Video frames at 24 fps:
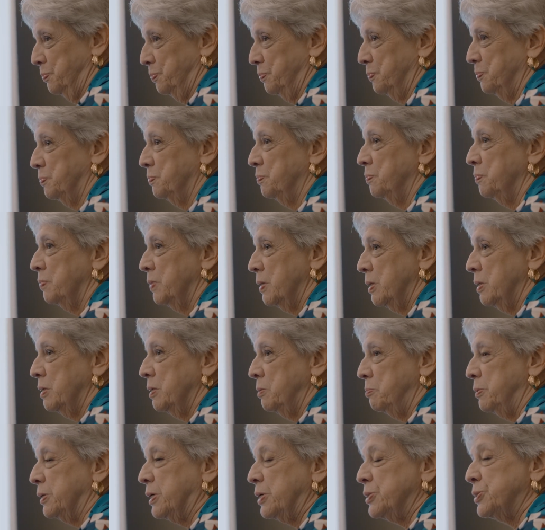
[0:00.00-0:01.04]
and that
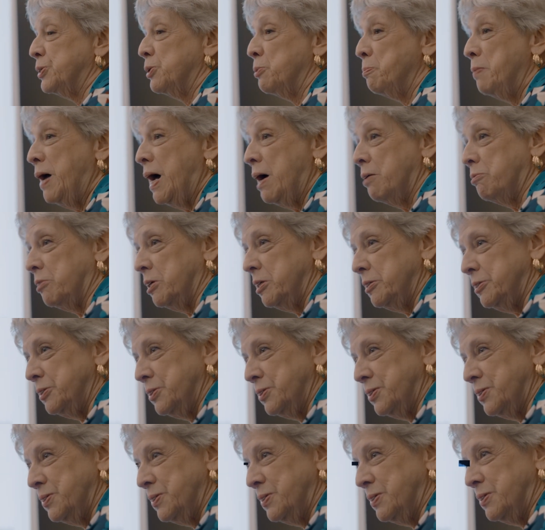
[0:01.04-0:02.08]
focuses in on what
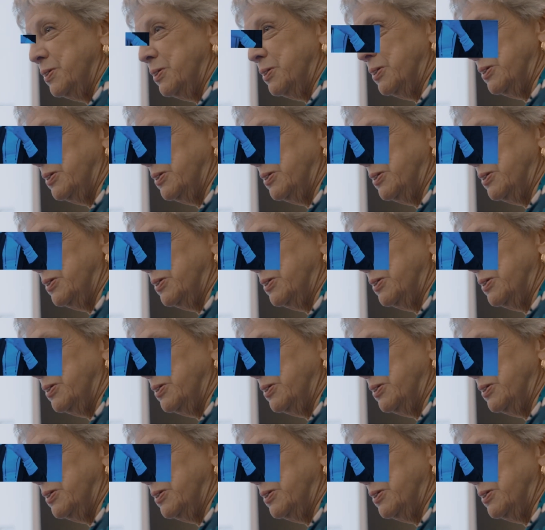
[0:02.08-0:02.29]
exactly you're